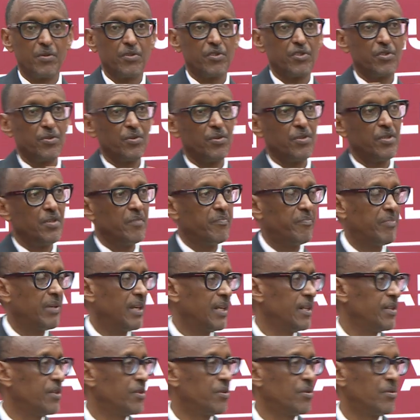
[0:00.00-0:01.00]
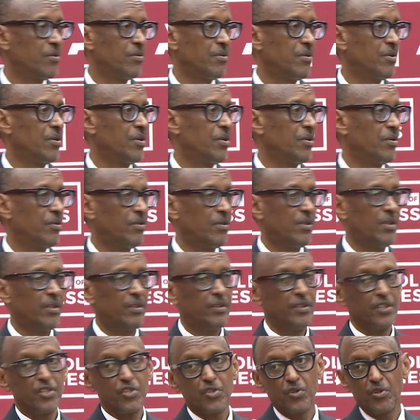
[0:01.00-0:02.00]
also depends on
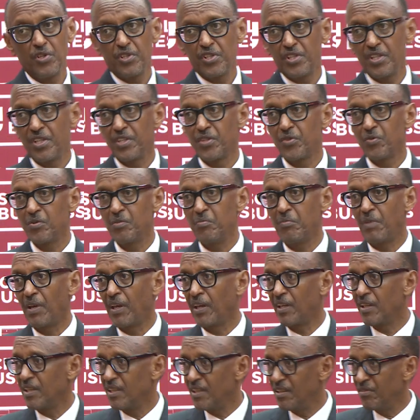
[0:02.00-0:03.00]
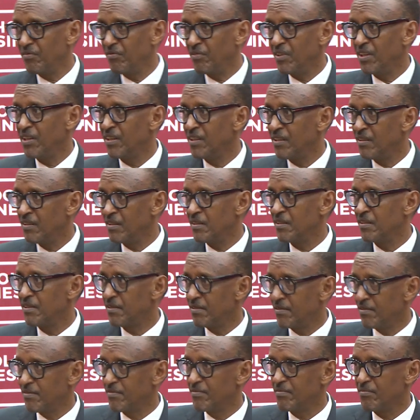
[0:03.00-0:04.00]
the choices we make. Even in
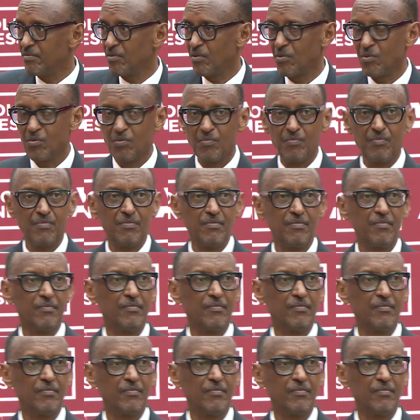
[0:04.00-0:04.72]
this room,